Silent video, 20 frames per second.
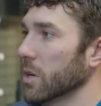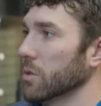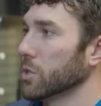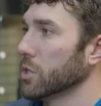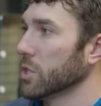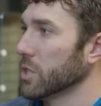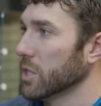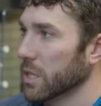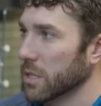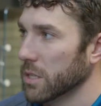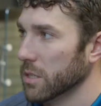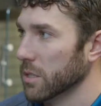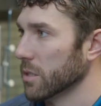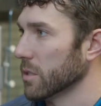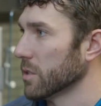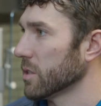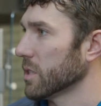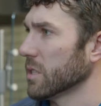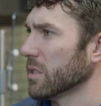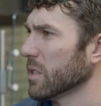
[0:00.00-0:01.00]

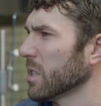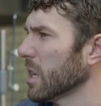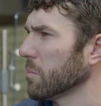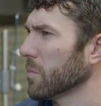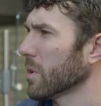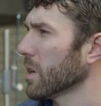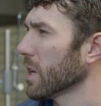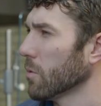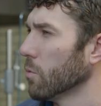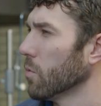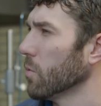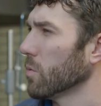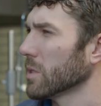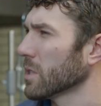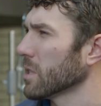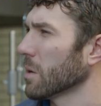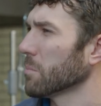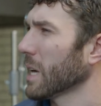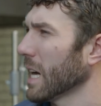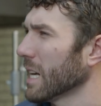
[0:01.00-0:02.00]
shields in some
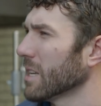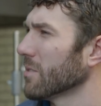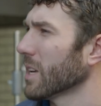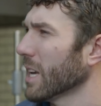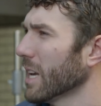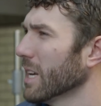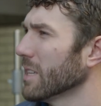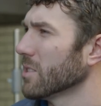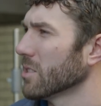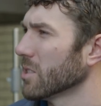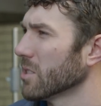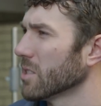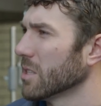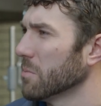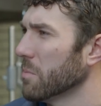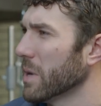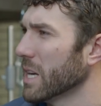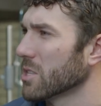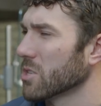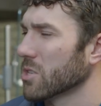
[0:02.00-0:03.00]
kind of case, just
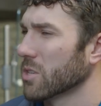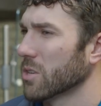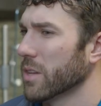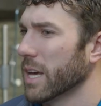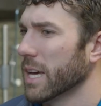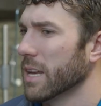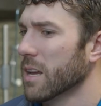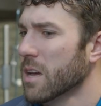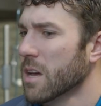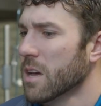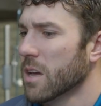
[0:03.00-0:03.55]
to make sure that